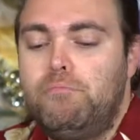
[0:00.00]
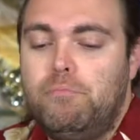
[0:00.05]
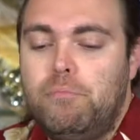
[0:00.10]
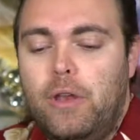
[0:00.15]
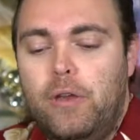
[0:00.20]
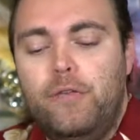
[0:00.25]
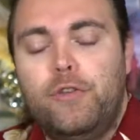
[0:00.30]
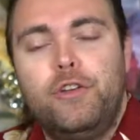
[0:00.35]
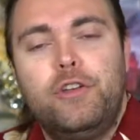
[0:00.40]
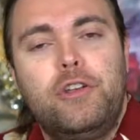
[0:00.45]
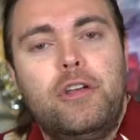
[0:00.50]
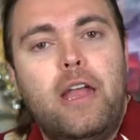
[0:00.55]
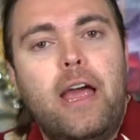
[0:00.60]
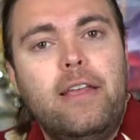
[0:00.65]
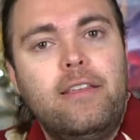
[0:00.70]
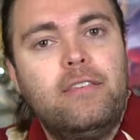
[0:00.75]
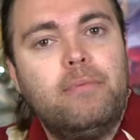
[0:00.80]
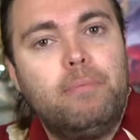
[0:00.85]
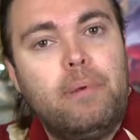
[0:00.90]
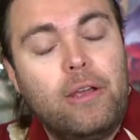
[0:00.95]
different
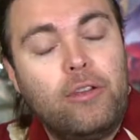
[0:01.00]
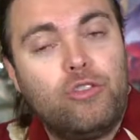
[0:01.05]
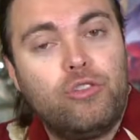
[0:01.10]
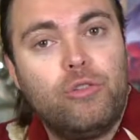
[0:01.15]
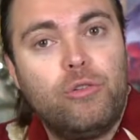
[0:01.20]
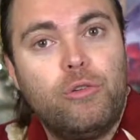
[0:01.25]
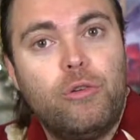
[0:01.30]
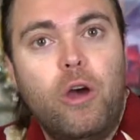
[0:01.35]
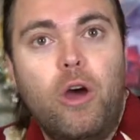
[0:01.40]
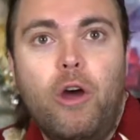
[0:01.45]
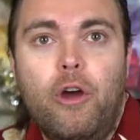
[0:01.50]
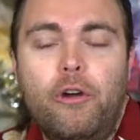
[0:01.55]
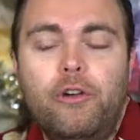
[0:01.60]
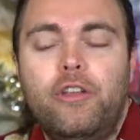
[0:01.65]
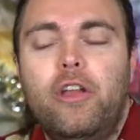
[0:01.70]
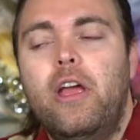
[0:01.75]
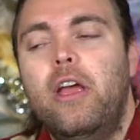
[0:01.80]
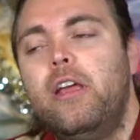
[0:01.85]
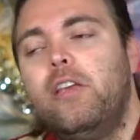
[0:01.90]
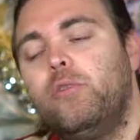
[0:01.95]
nice picture art,